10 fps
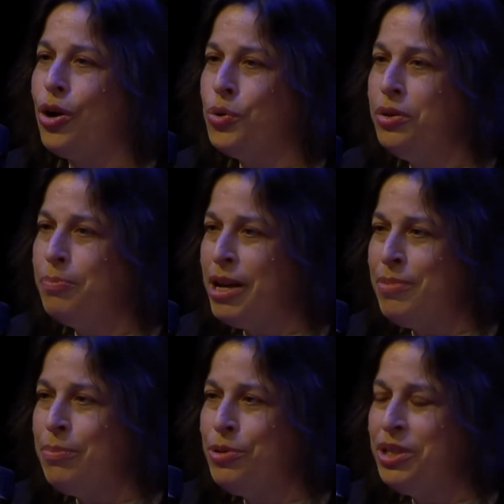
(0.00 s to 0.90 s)
owned by
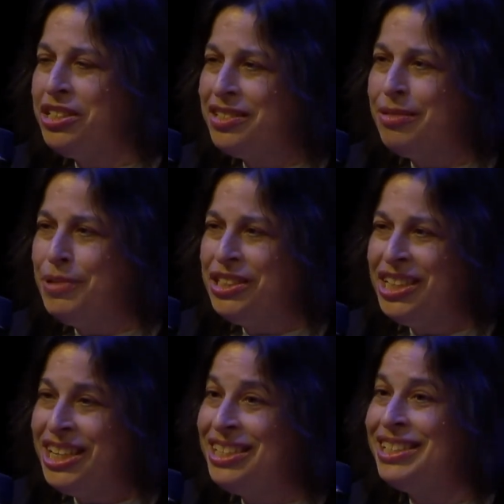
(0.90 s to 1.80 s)
people with
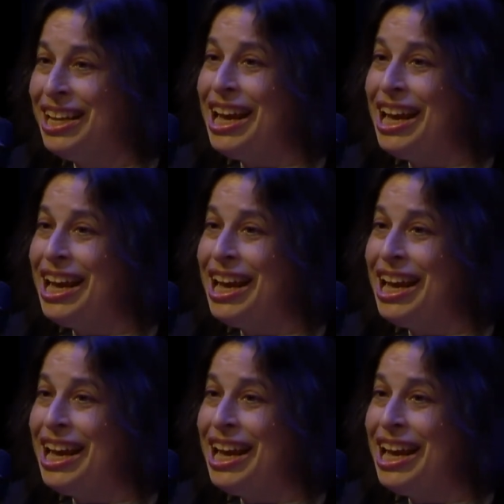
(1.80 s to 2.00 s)
disabilities